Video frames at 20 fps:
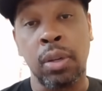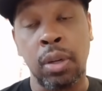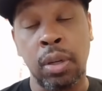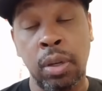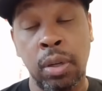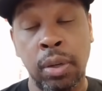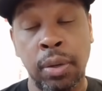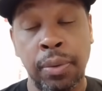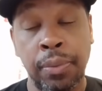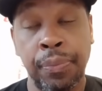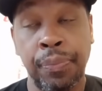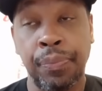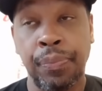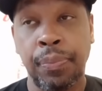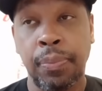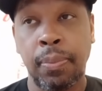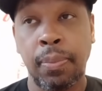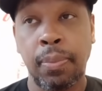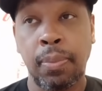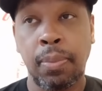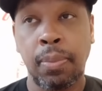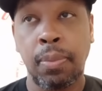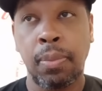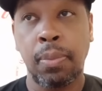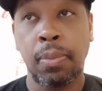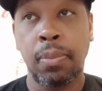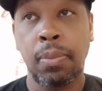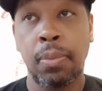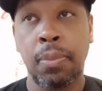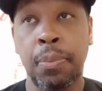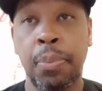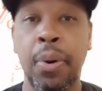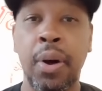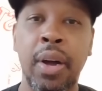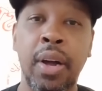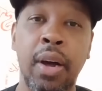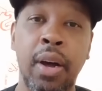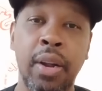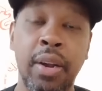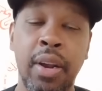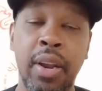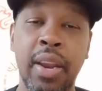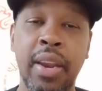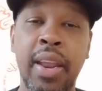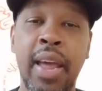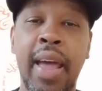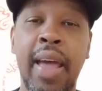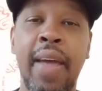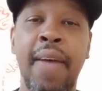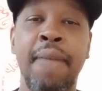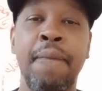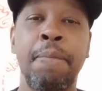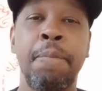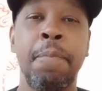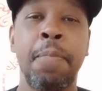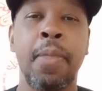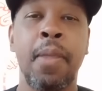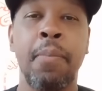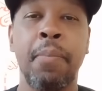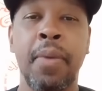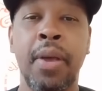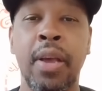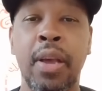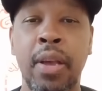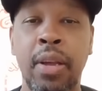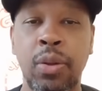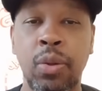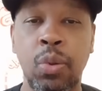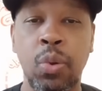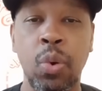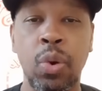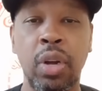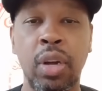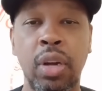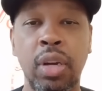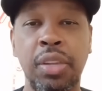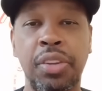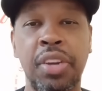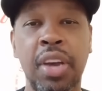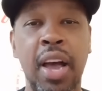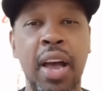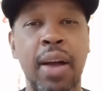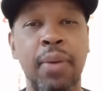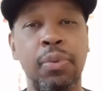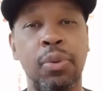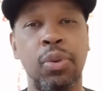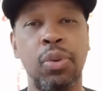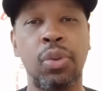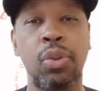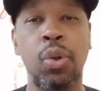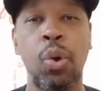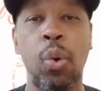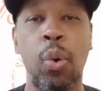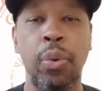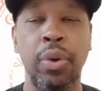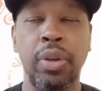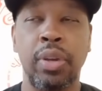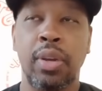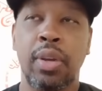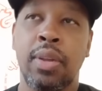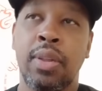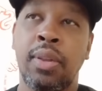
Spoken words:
But other than that, man, you're doing a good job with your stories.